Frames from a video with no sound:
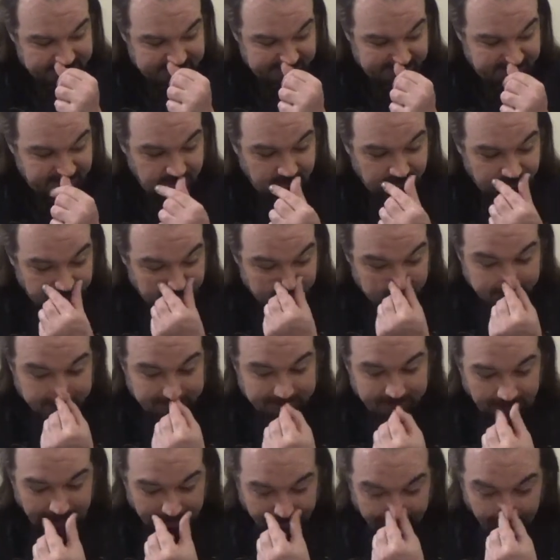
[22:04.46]
Even though,
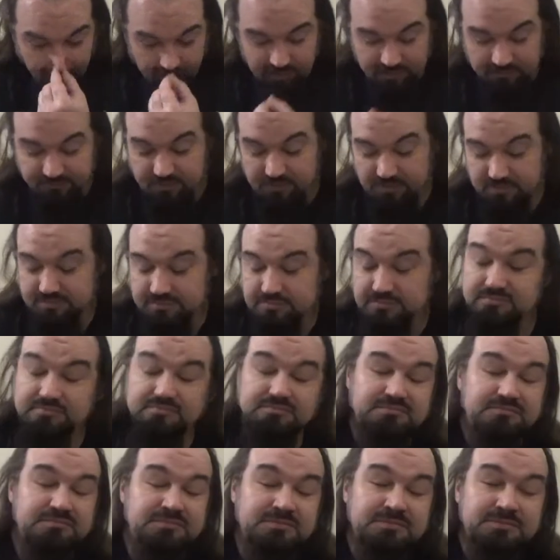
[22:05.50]
however,
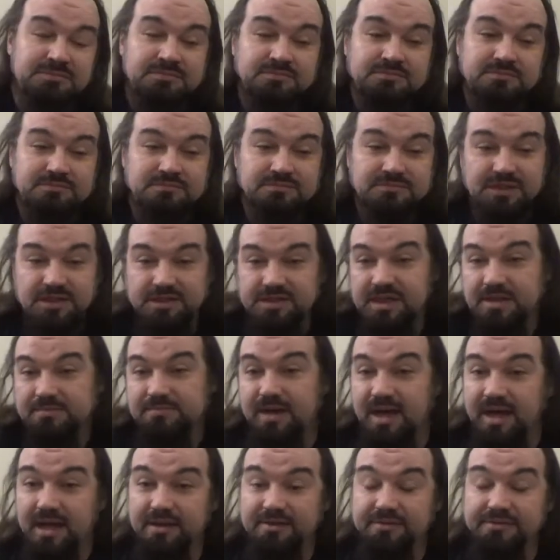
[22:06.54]
then you got
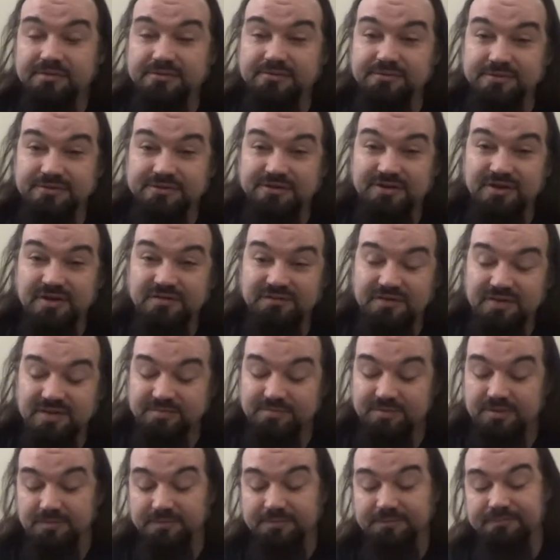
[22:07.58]
Miles, who can turn
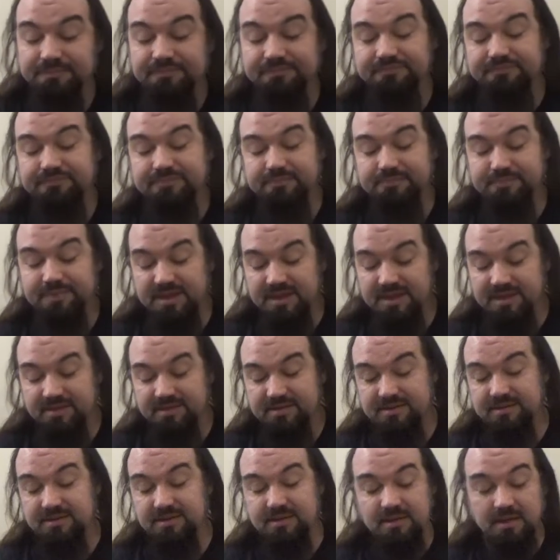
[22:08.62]
invisible.
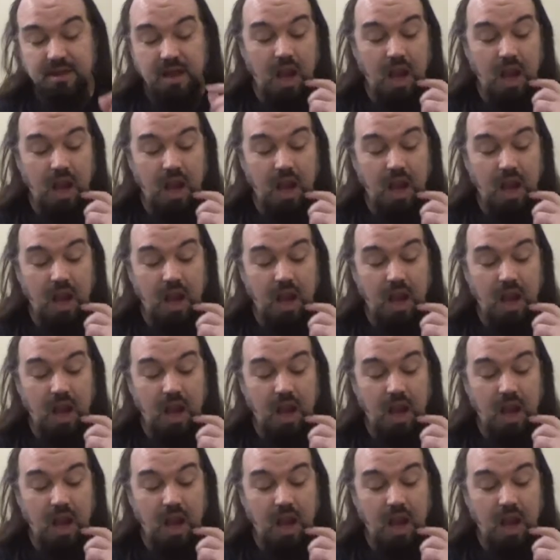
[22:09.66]
But